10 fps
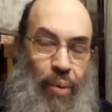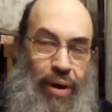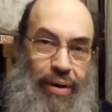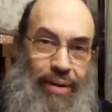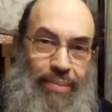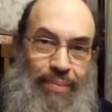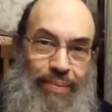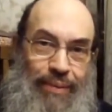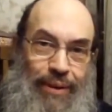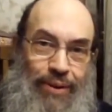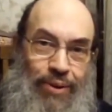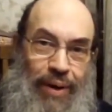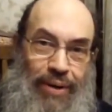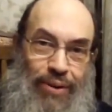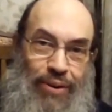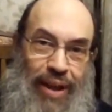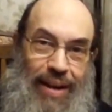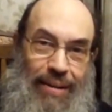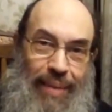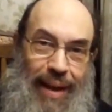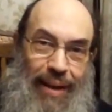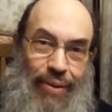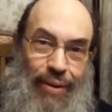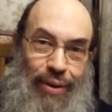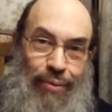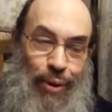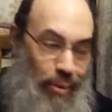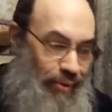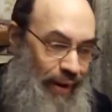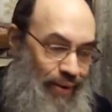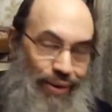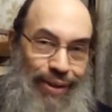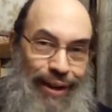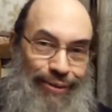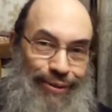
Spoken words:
Welcome to Understanding Math with Professor Seff.